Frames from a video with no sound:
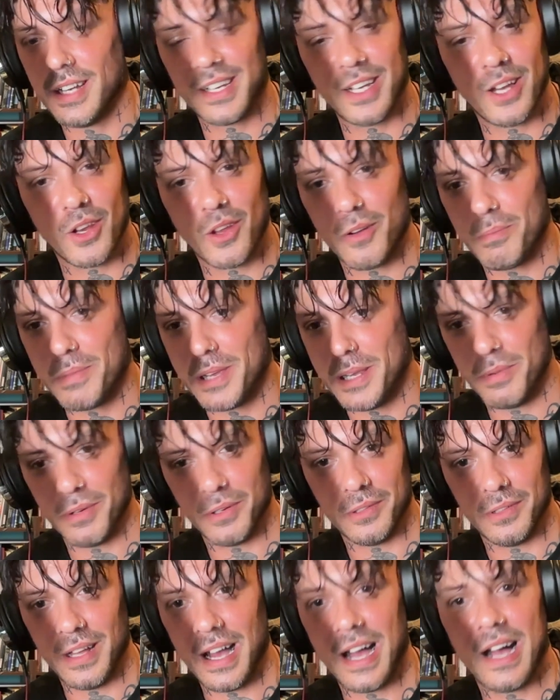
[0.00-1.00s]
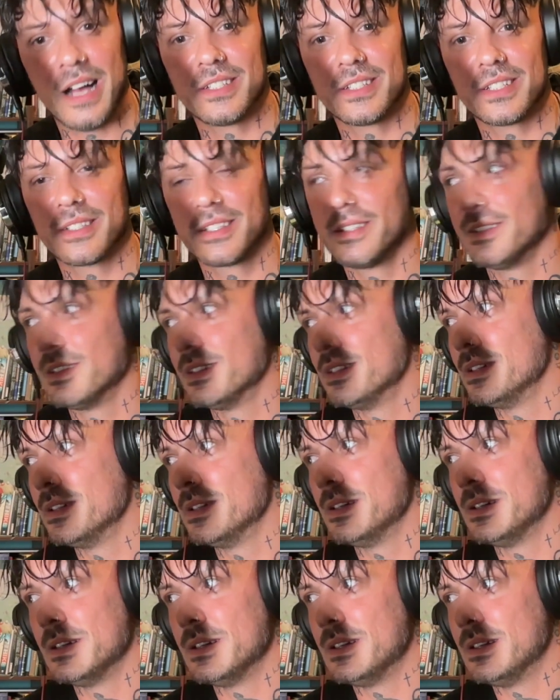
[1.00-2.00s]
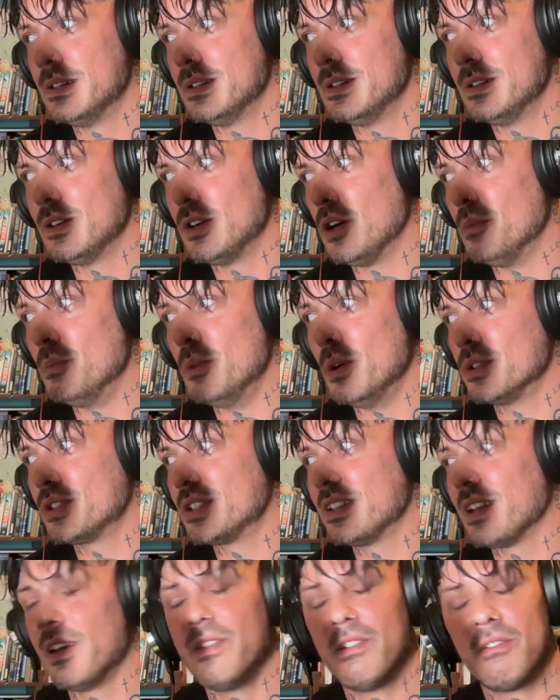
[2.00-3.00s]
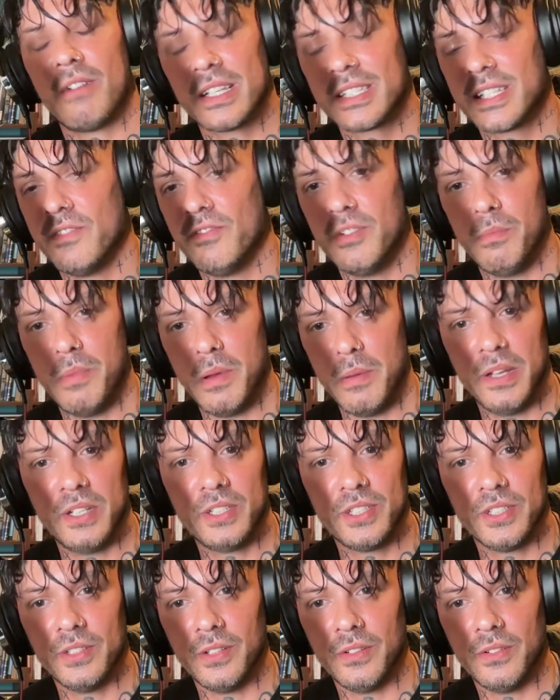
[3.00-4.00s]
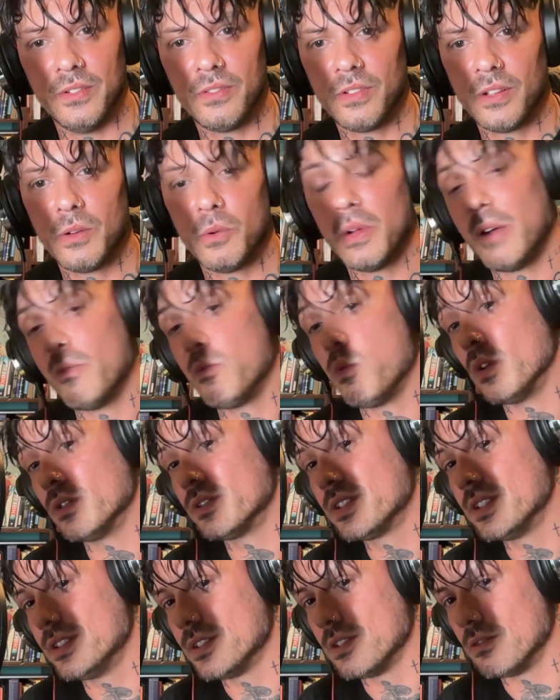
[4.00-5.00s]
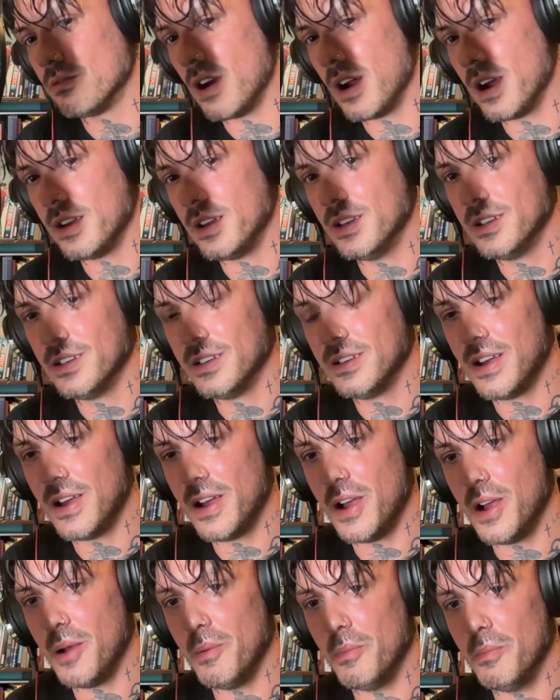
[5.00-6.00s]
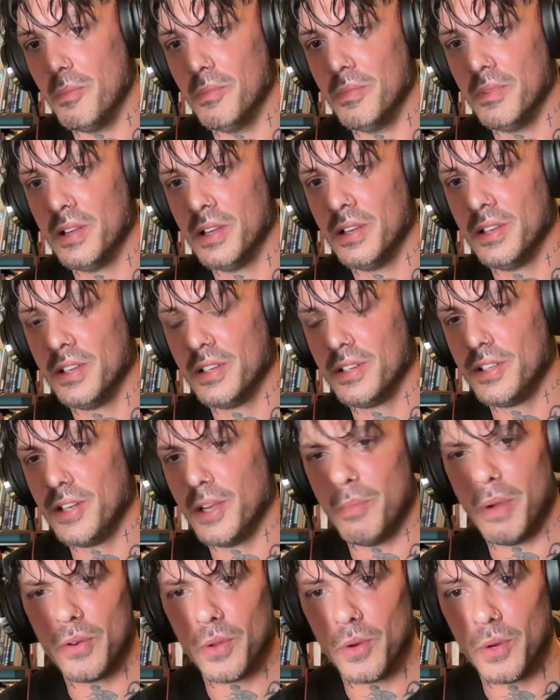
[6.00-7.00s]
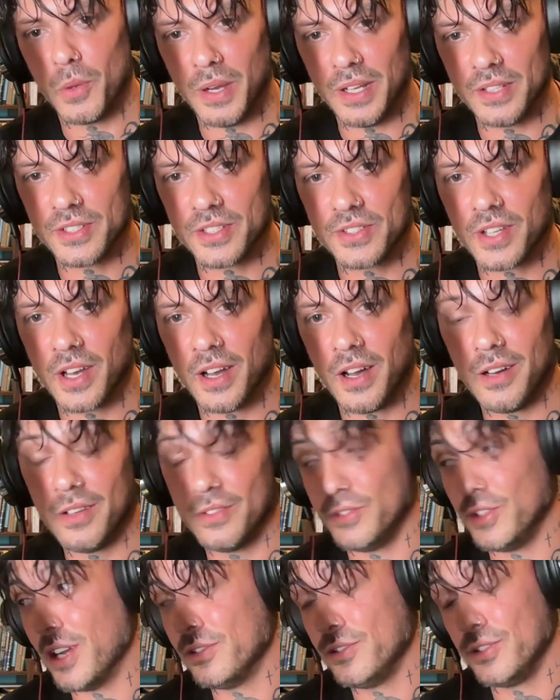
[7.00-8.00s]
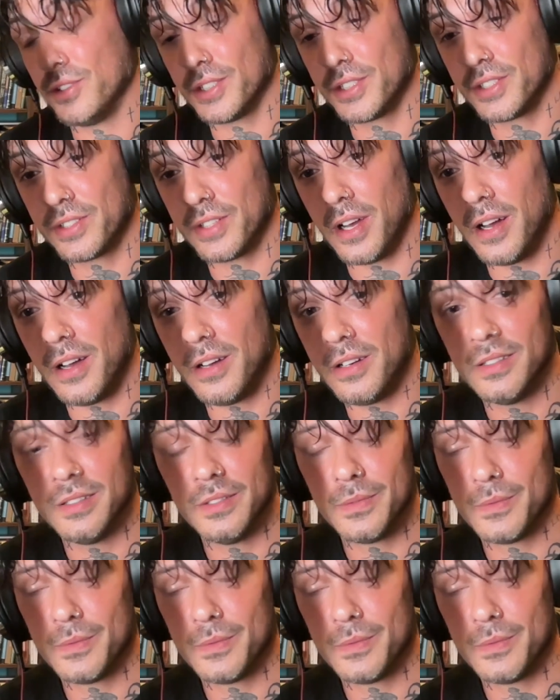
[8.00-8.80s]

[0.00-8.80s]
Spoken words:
I got a lot of people ask, almost like they're asking for permission of, I've wanted to write, but I don't know where to start, and just start.